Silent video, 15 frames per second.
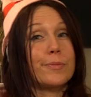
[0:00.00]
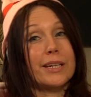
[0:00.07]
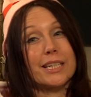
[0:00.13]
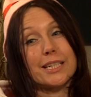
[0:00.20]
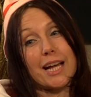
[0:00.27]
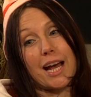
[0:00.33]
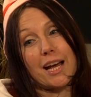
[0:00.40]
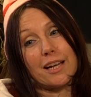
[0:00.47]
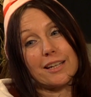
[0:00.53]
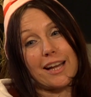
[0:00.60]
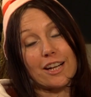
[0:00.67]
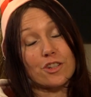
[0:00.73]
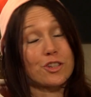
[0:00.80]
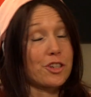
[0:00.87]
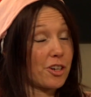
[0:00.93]
my dad
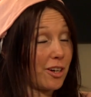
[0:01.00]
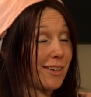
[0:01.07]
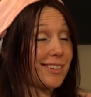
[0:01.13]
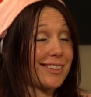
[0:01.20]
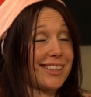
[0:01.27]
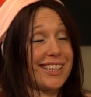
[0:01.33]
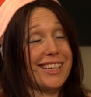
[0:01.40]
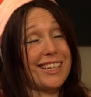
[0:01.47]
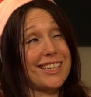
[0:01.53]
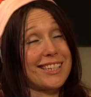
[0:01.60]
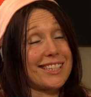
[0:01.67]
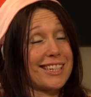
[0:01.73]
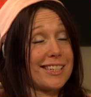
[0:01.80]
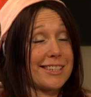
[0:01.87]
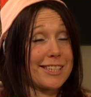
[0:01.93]
actually currently
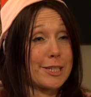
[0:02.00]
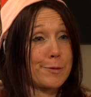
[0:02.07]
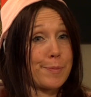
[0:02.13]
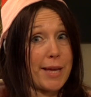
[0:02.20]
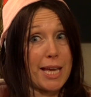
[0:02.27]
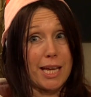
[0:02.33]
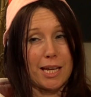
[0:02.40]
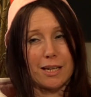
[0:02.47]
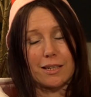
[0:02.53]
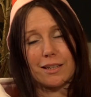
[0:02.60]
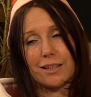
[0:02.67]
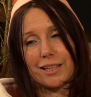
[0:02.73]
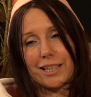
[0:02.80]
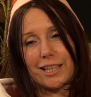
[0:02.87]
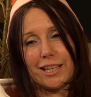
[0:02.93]
is in
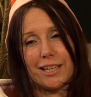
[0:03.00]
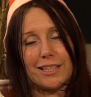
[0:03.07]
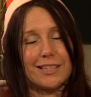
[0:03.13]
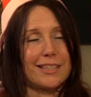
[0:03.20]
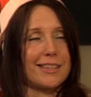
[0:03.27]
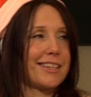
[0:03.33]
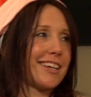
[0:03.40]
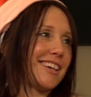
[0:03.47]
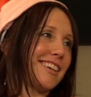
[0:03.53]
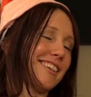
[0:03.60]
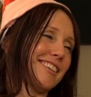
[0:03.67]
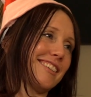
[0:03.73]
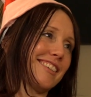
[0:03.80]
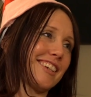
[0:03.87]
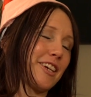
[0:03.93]
Spain. He did
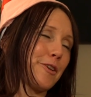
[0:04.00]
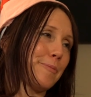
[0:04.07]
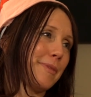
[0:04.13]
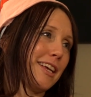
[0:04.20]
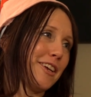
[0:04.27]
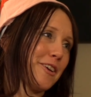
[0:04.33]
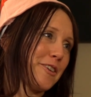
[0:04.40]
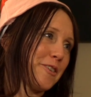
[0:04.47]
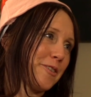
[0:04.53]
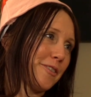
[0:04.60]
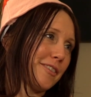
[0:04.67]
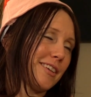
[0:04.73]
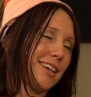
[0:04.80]
the Camino